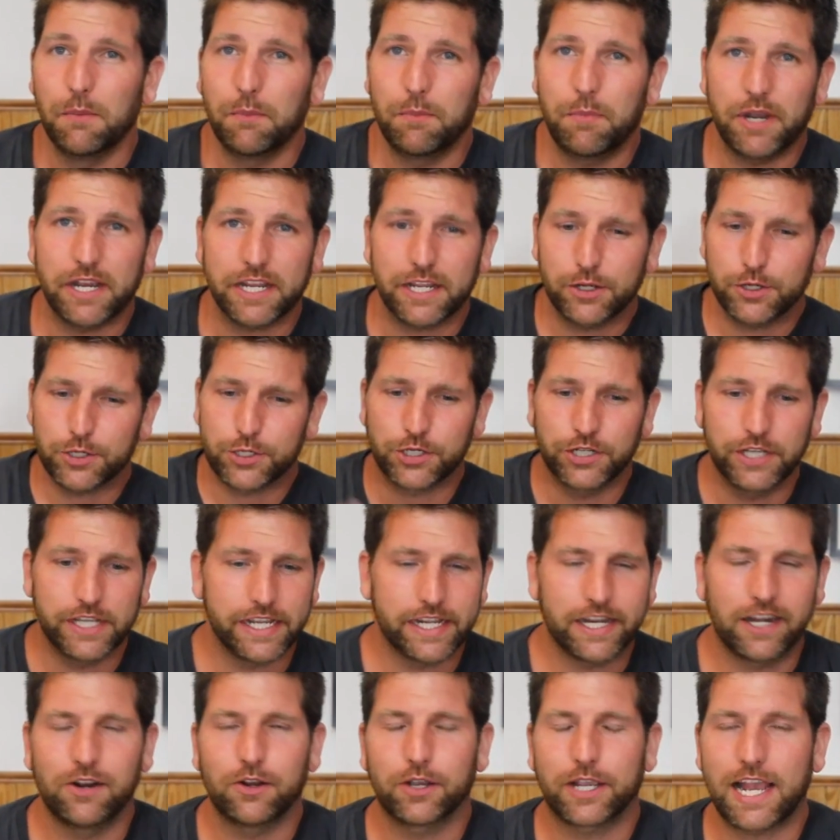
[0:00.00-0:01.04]
But usually,
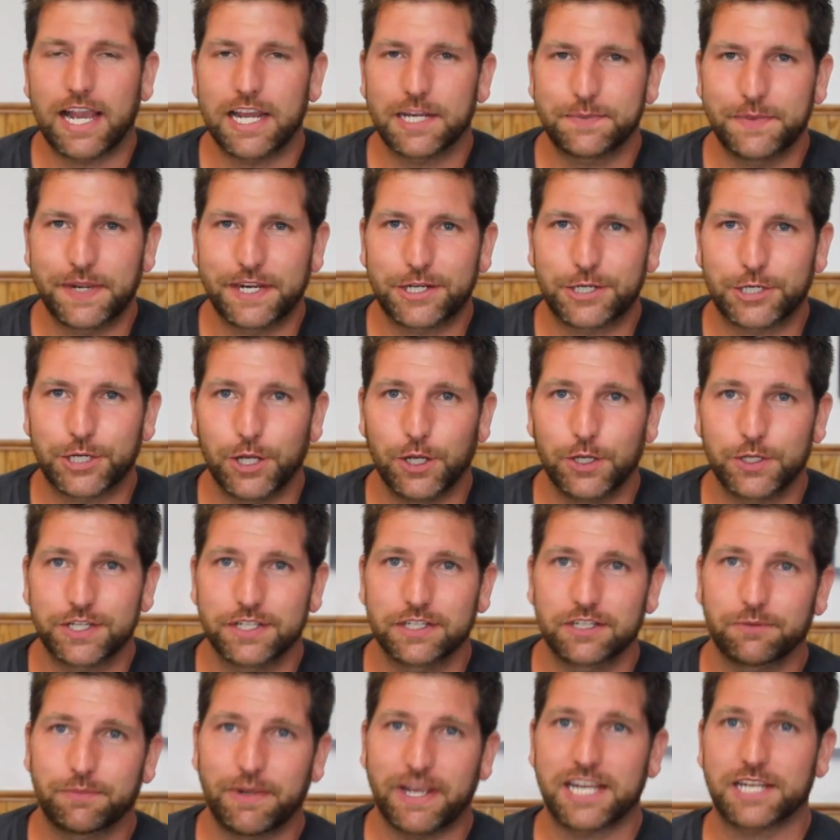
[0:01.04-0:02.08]
you know, guys make shows in
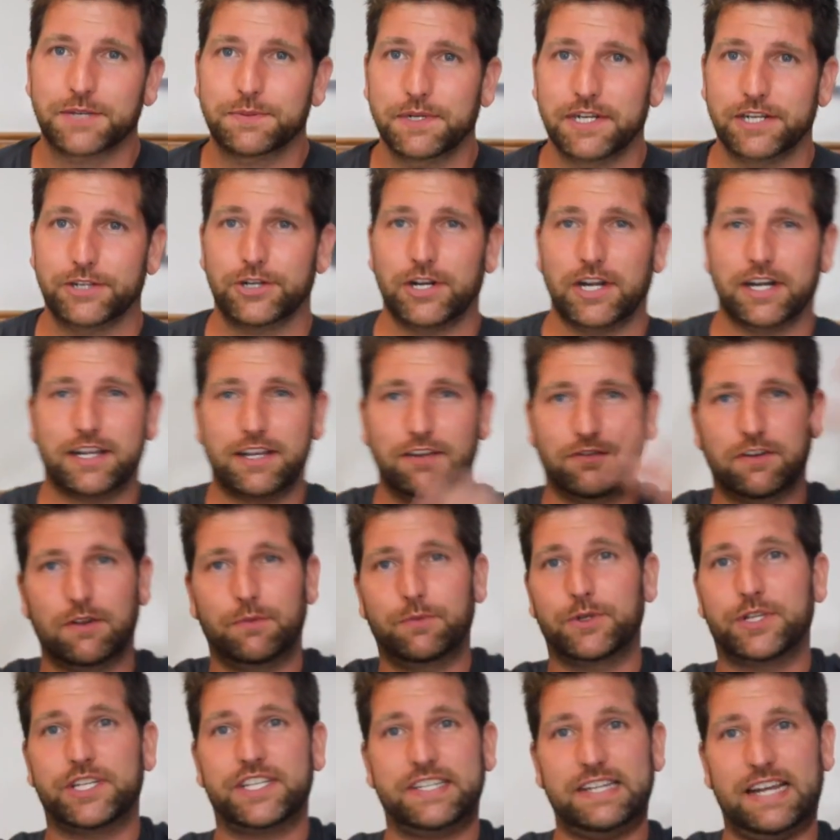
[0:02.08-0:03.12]
their basement to try to cover up
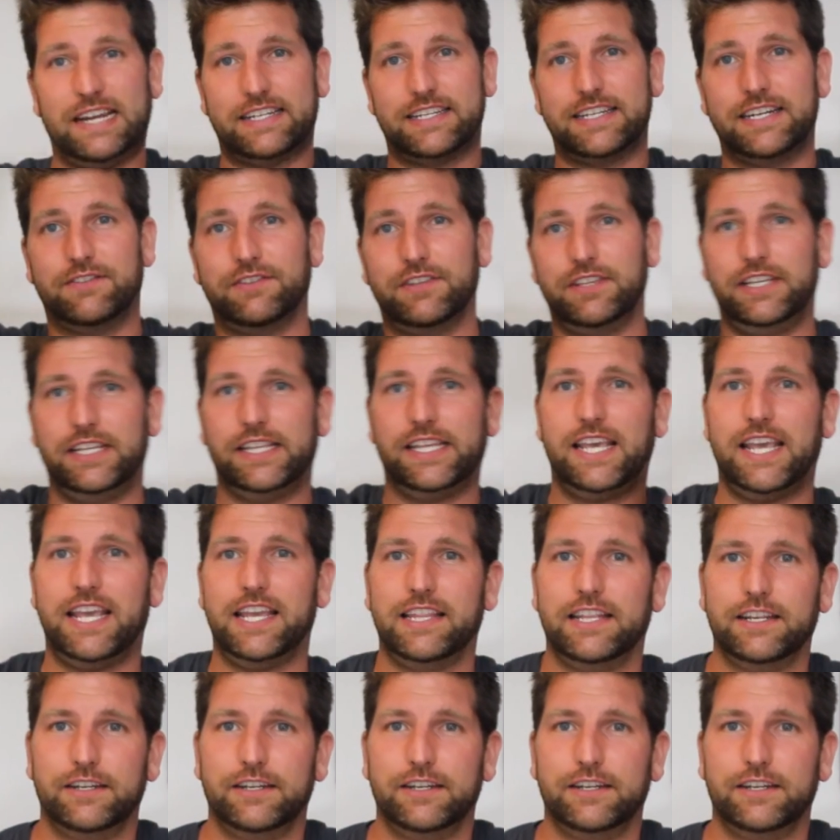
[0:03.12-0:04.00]
with sets and everything like that,